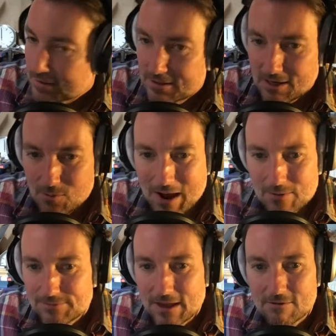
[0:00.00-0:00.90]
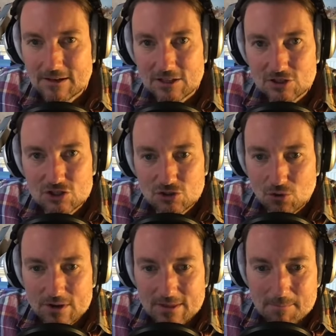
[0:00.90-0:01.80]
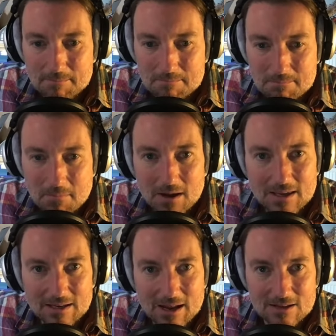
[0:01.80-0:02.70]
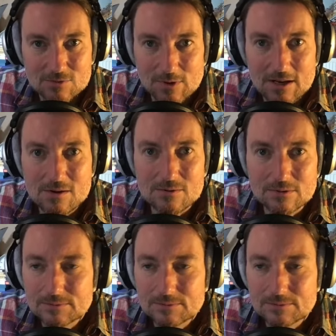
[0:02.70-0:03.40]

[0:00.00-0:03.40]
Go out there and enjoy the mugginess, will you?